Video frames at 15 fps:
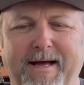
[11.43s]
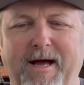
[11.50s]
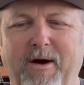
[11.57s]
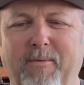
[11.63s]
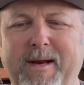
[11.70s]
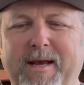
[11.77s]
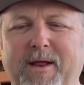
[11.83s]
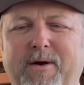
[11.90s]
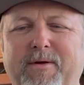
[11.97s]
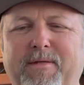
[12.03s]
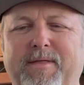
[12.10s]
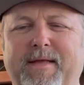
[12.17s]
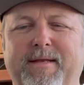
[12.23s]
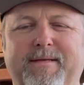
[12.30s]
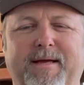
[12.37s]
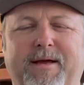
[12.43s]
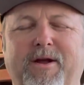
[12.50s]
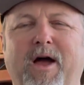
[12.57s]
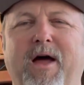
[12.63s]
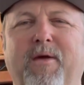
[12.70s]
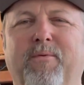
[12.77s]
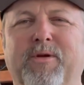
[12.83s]
We know that
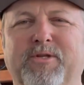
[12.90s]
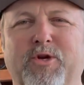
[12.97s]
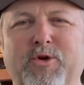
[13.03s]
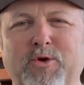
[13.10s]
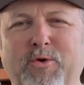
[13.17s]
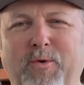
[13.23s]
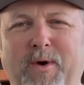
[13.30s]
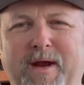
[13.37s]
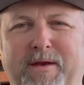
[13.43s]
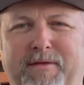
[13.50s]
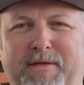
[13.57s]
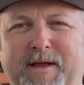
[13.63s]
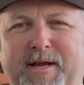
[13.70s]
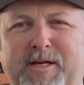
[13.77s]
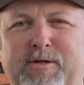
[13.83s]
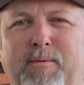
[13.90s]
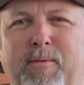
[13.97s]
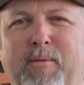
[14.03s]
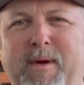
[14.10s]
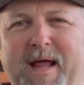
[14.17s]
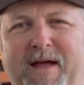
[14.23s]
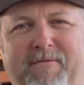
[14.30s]
God wants to do great things, but
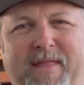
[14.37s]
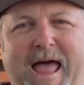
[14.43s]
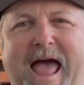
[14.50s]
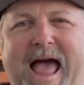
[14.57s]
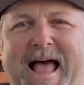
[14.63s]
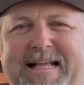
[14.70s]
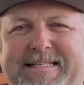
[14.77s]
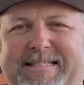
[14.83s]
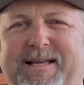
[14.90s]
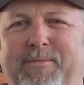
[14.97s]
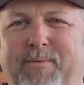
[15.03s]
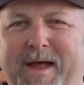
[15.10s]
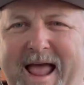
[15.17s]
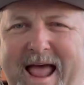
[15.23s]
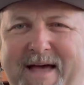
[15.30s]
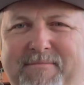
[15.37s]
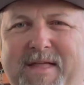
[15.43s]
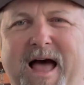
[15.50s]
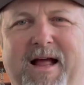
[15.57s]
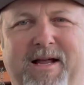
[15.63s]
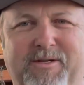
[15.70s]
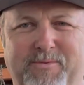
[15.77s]
we have to ask Him. We have
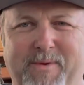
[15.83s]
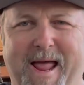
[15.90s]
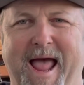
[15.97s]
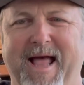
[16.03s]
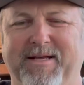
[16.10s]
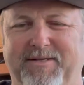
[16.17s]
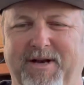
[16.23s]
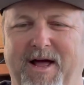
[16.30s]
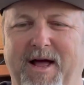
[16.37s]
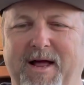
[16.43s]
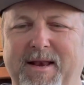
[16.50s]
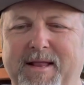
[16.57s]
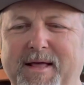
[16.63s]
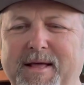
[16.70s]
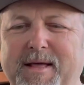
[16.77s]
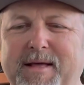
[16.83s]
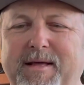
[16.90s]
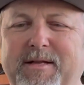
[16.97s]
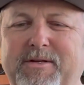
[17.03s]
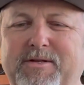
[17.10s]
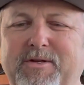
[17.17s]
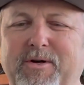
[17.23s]
not because we ask not.
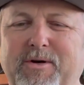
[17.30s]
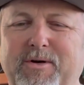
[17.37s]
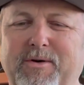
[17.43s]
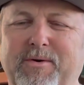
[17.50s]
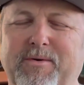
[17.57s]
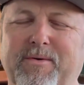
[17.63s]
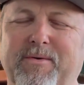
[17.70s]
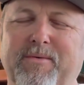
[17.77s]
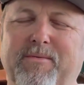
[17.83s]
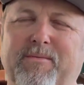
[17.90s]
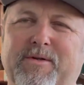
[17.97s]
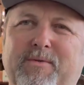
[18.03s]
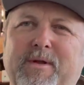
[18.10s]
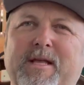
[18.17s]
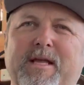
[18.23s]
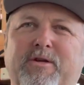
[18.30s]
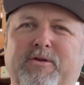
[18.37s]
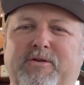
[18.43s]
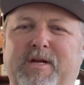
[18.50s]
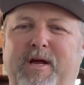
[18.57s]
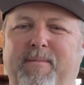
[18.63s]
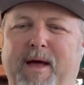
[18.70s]
And so what's really
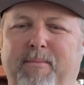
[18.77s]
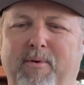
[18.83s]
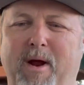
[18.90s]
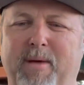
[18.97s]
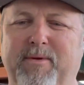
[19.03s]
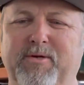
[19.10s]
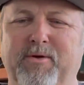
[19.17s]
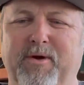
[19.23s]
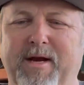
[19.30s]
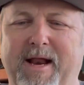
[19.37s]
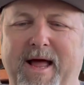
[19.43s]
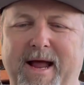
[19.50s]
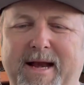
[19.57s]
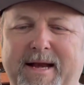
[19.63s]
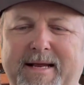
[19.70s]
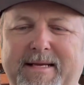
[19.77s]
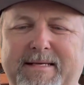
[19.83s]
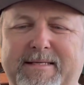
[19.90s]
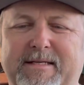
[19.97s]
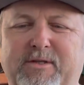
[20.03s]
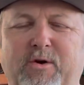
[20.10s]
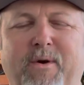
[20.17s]
interesting about Promise 39
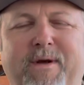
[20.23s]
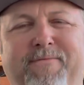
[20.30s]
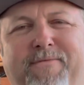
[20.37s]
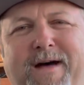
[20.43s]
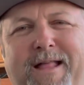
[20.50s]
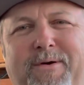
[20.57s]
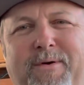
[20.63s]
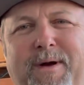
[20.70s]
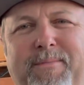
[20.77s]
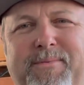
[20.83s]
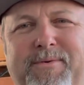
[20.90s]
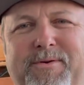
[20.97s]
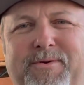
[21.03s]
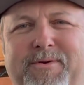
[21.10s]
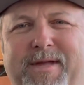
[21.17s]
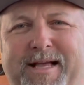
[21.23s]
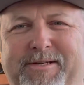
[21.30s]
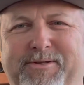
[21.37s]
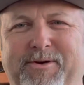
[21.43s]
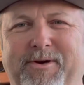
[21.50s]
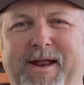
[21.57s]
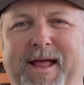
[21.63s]
is it's a great follow-up to
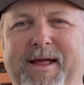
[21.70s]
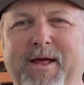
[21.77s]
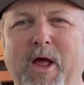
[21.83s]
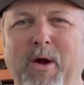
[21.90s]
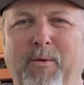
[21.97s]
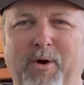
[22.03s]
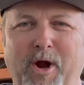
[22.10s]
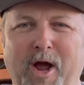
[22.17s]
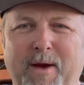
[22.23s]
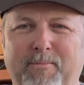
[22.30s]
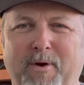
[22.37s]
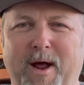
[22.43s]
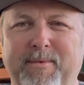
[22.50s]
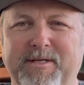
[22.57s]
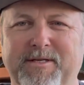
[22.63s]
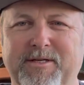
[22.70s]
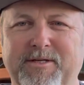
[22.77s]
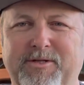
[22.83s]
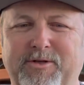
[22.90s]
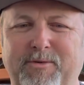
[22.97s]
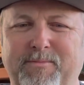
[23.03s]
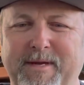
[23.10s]
yesterday where God
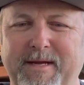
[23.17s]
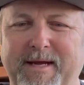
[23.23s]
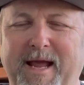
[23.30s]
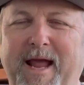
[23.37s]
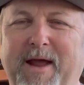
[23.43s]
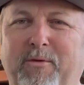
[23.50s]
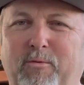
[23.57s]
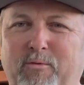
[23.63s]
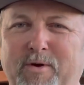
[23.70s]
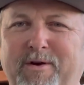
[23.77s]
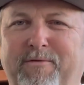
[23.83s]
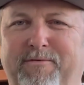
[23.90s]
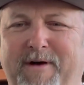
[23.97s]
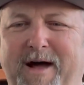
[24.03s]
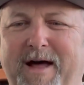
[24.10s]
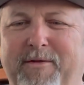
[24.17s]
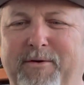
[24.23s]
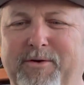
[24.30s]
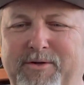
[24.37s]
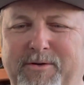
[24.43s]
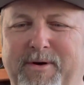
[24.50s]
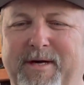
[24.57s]
promises to be a real father
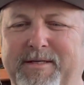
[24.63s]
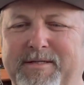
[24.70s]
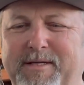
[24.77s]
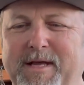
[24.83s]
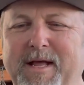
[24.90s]
to us.